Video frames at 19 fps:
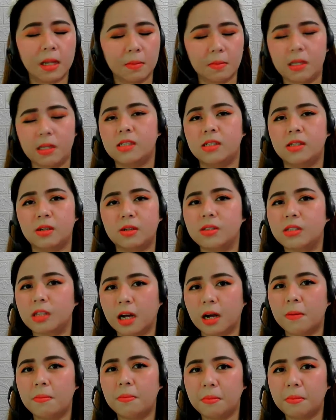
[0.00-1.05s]
Please don't
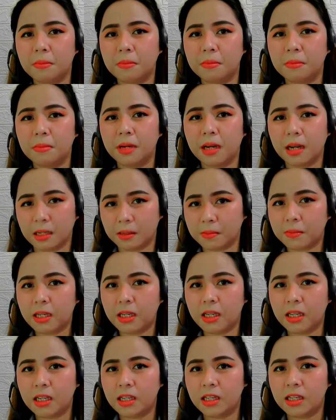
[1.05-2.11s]
come at
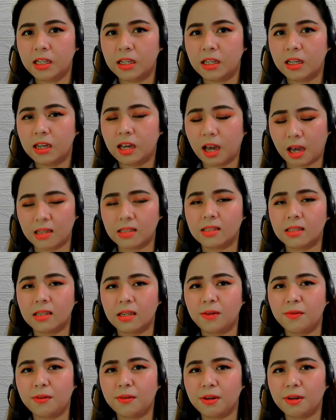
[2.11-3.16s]
me
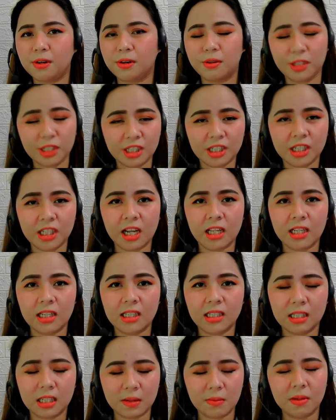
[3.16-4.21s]
asking for
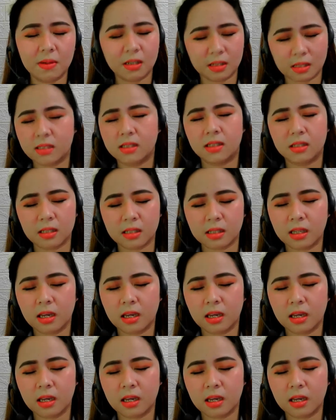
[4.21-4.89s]
originality because